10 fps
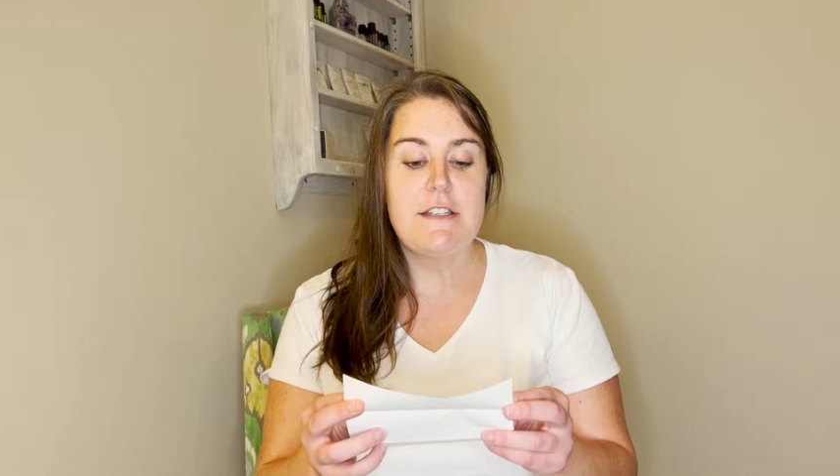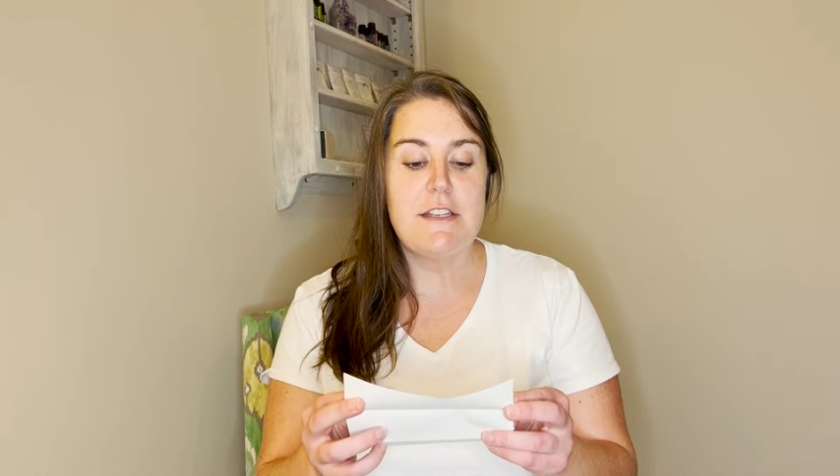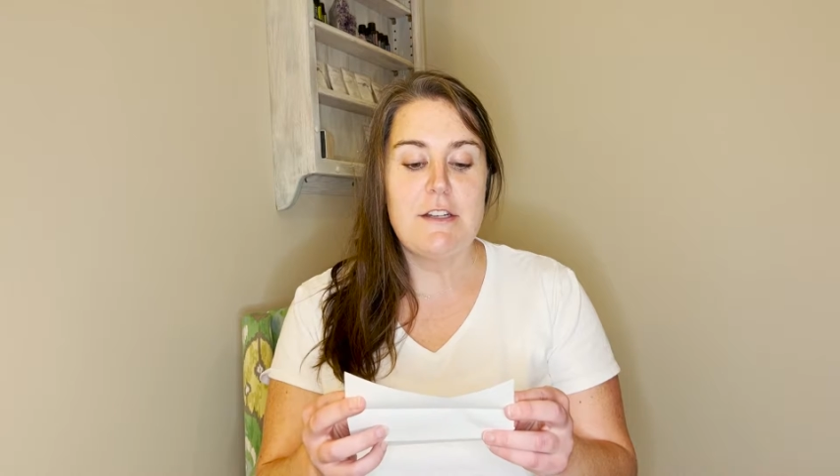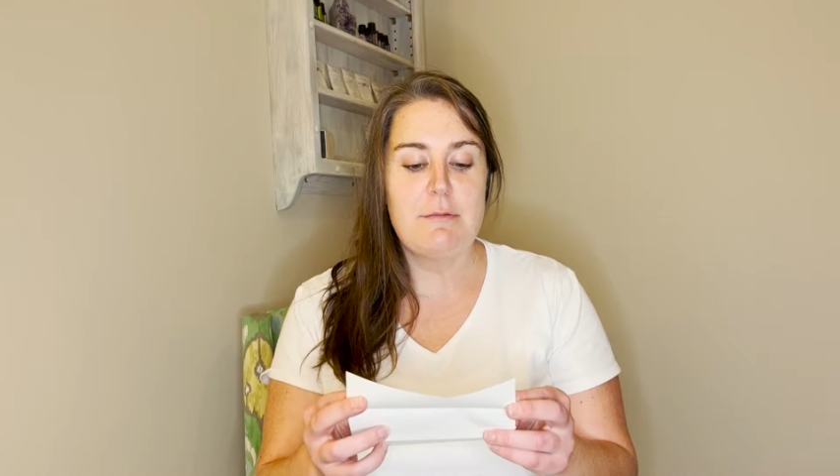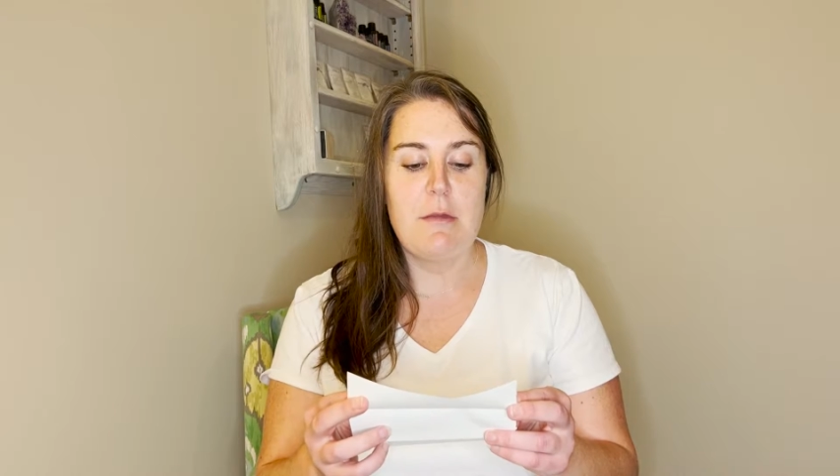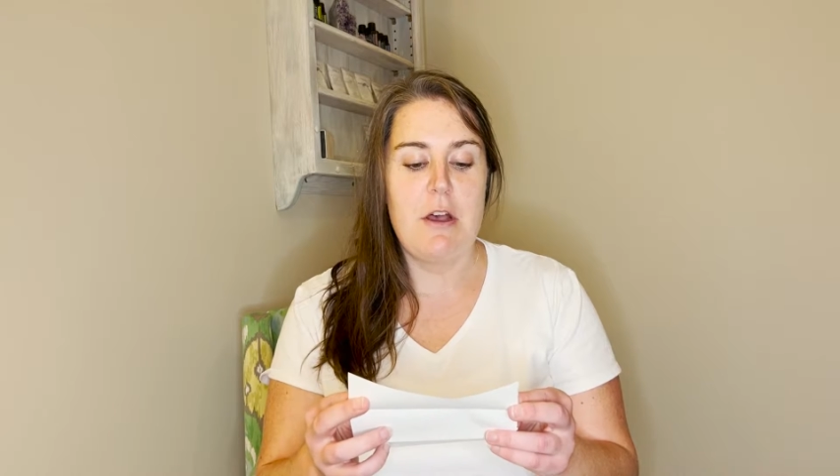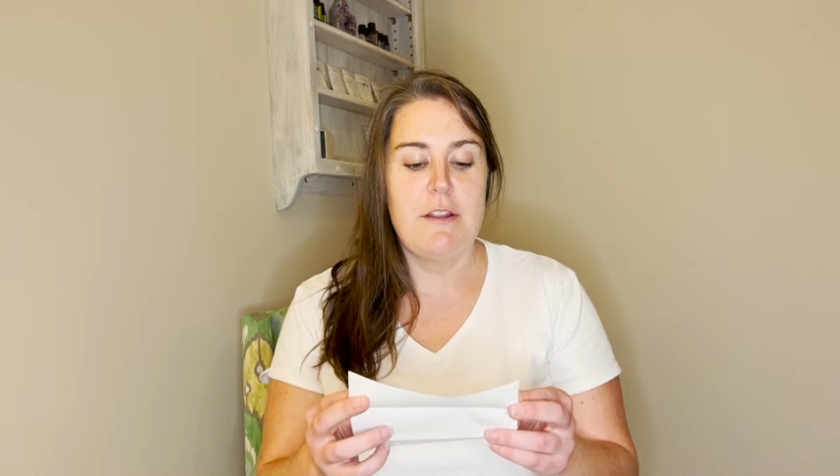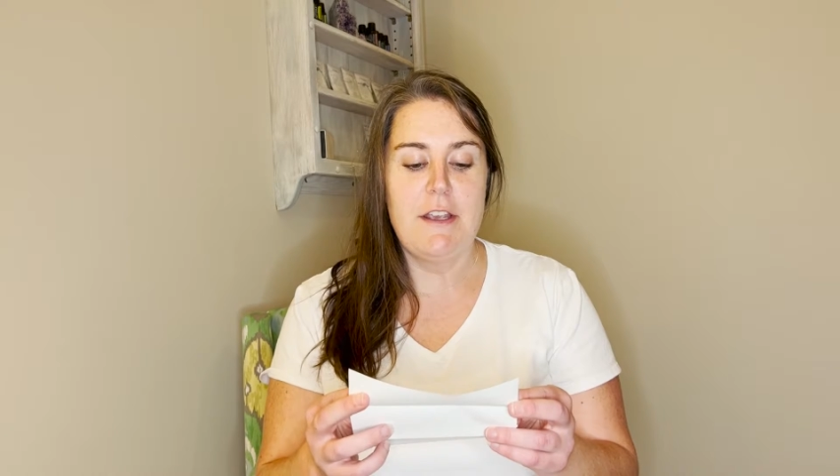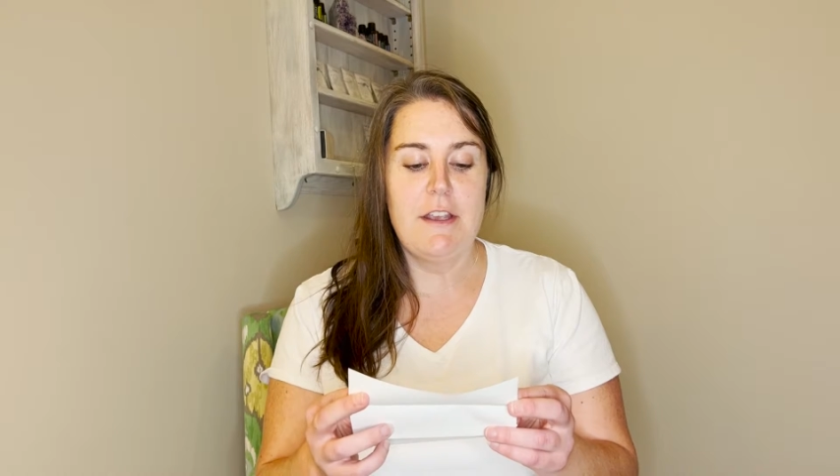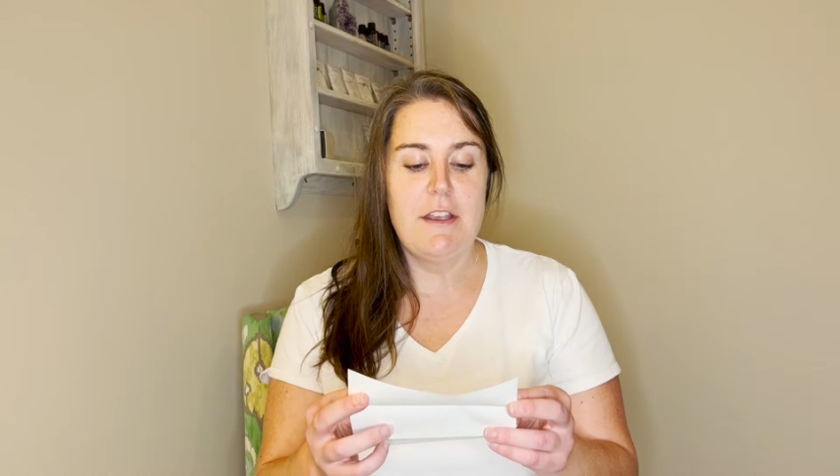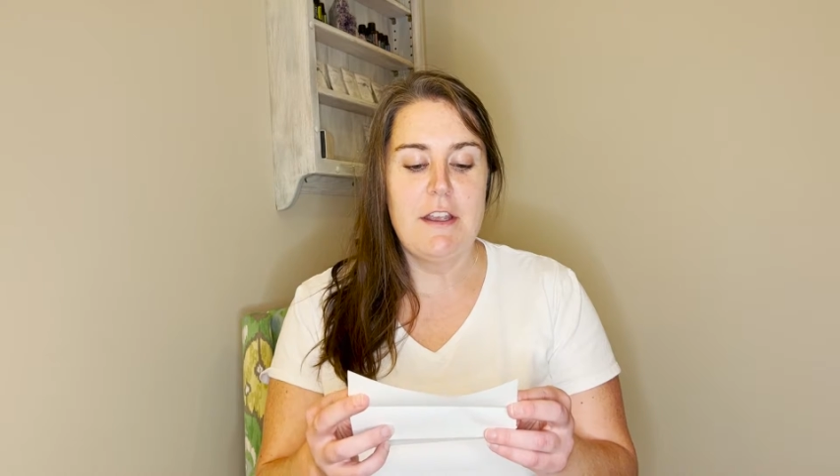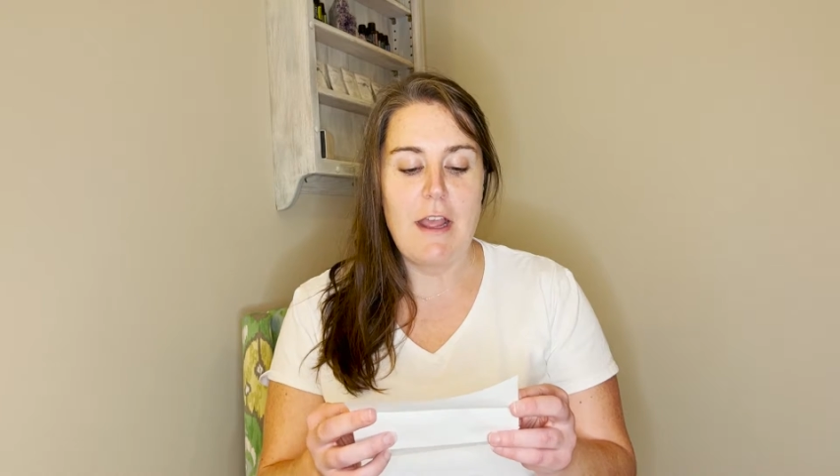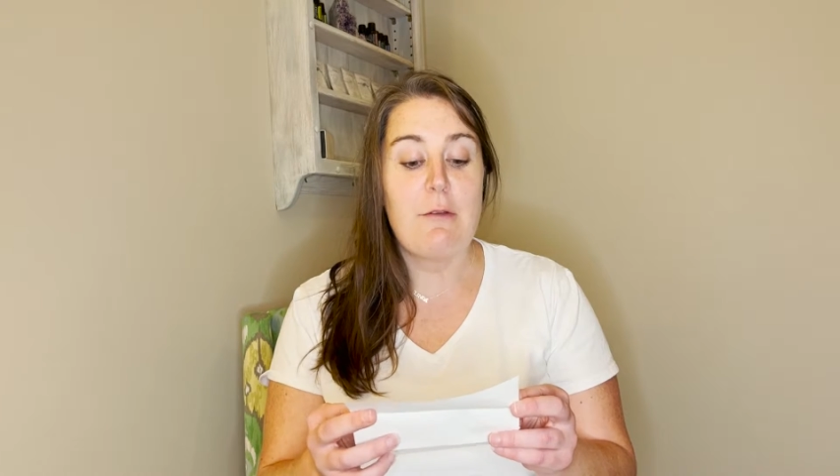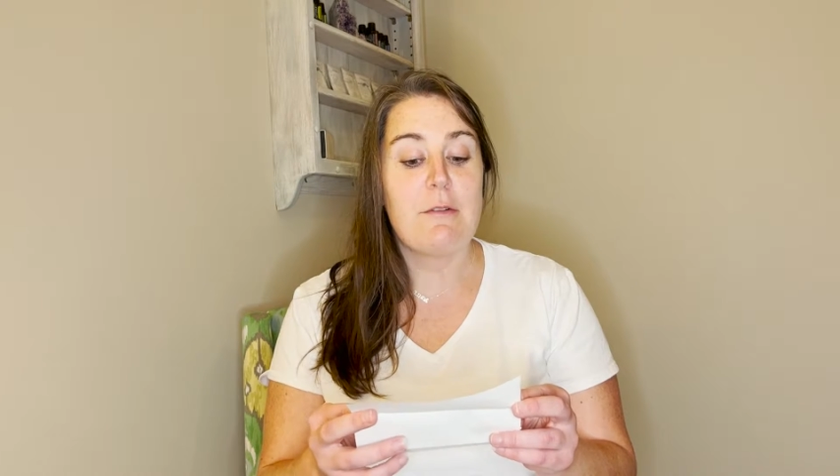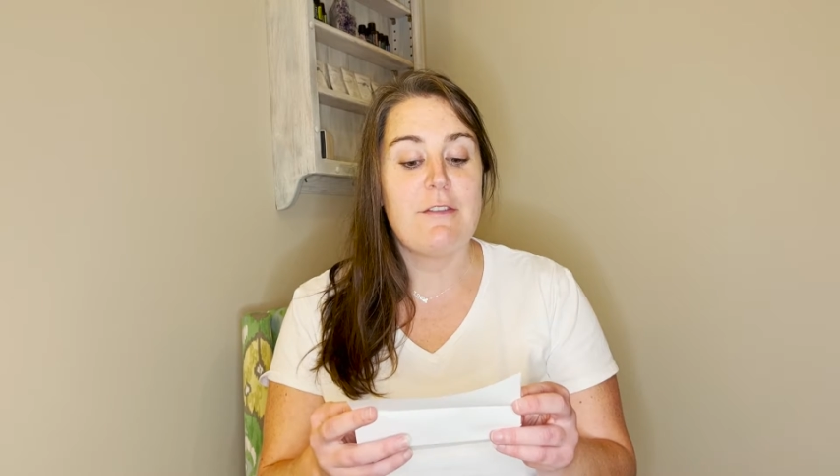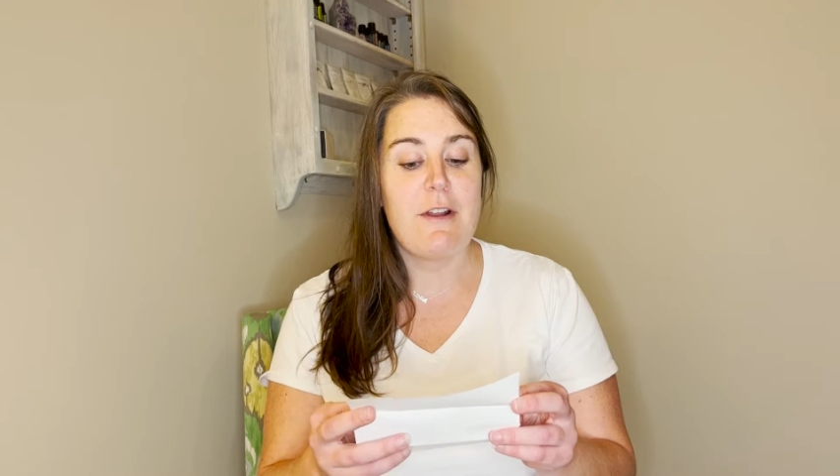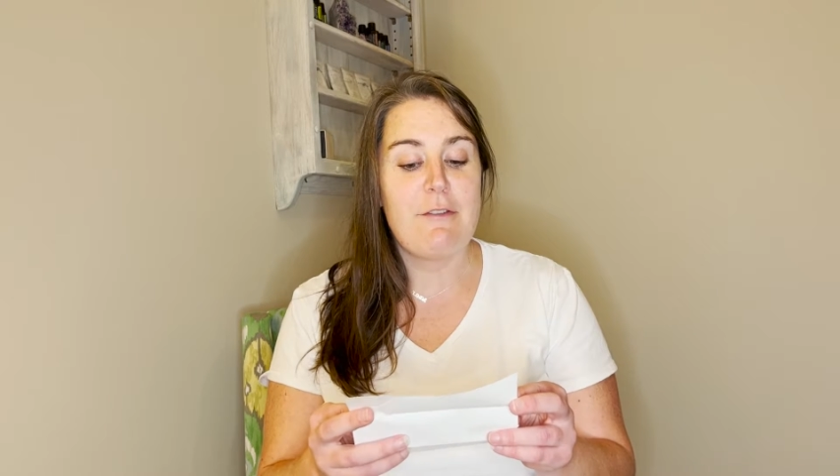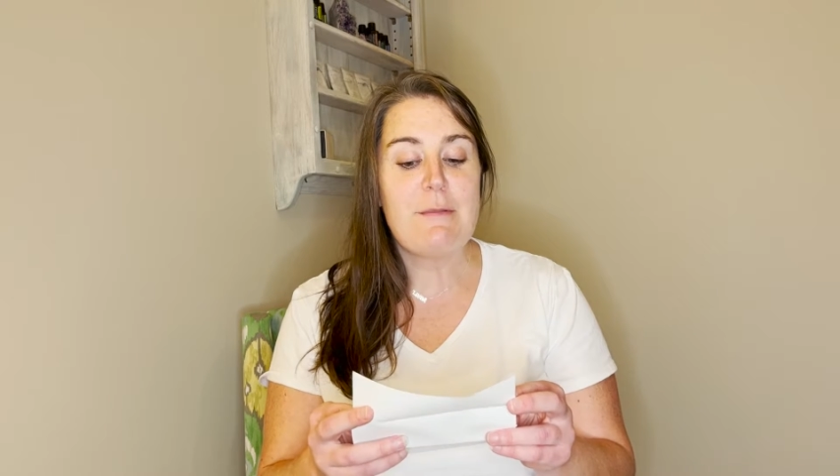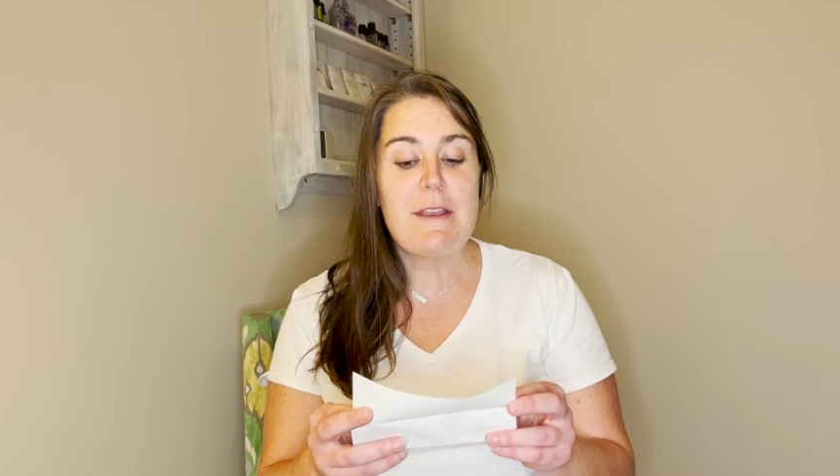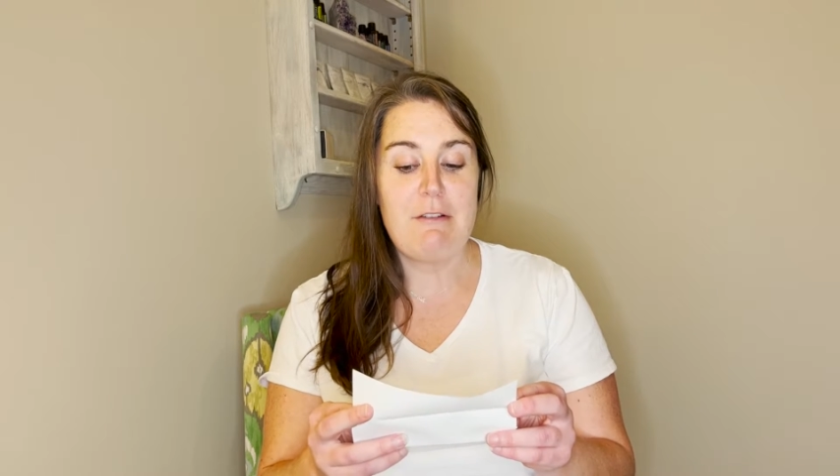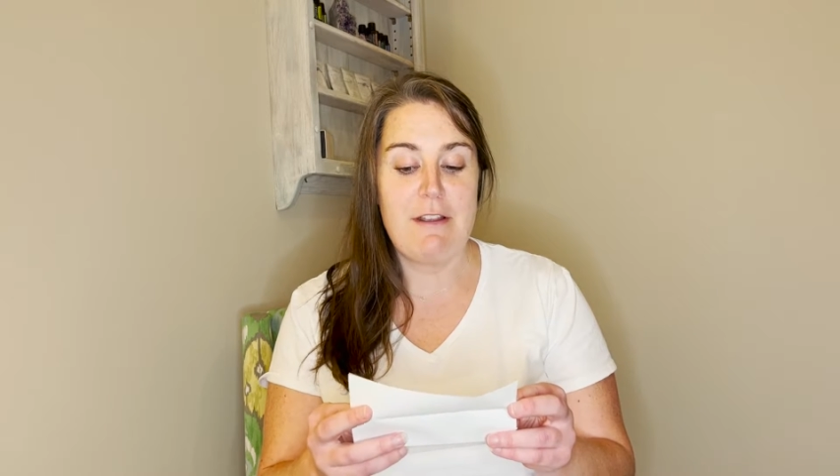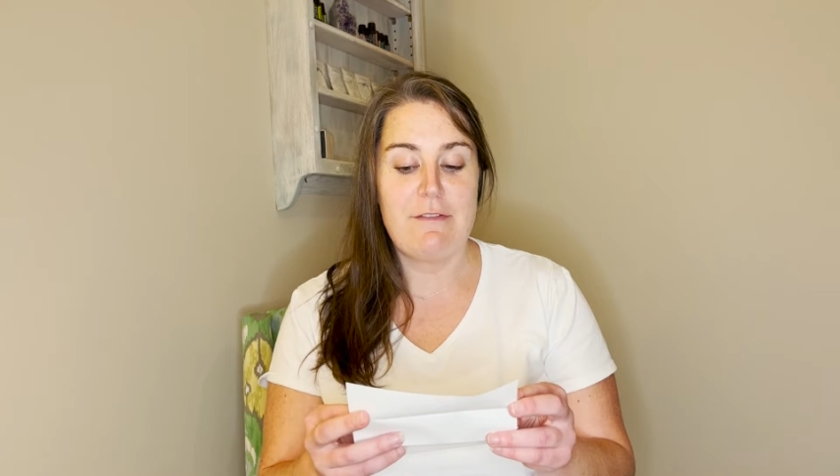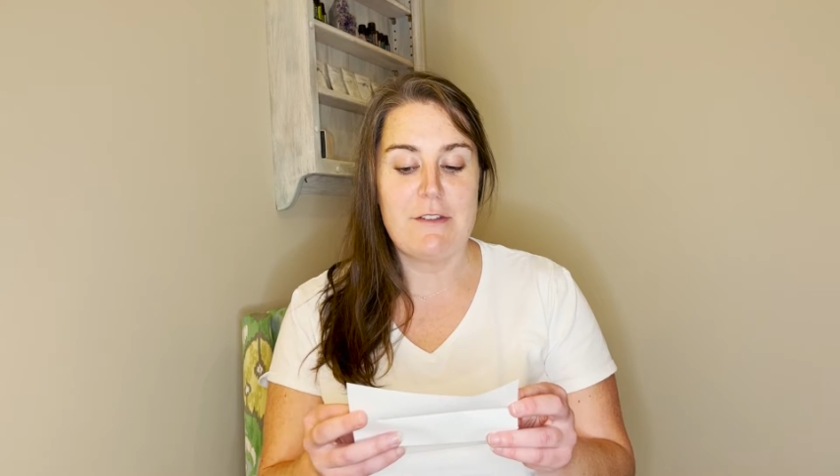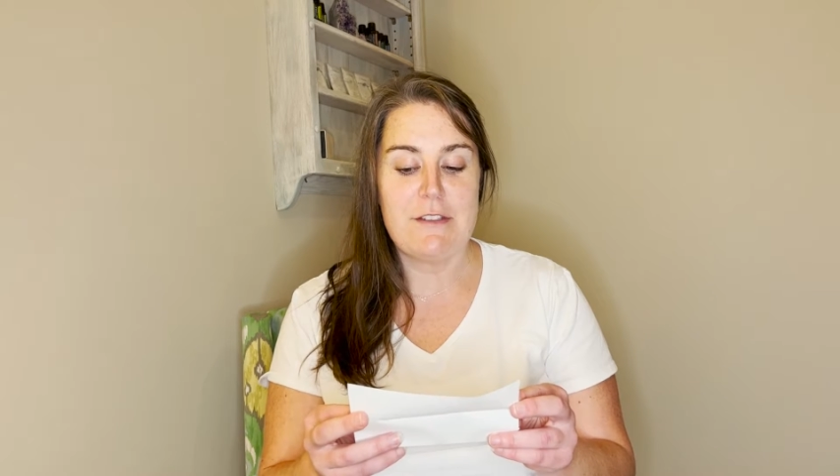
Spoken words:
Dear Molly, I will forever be grateful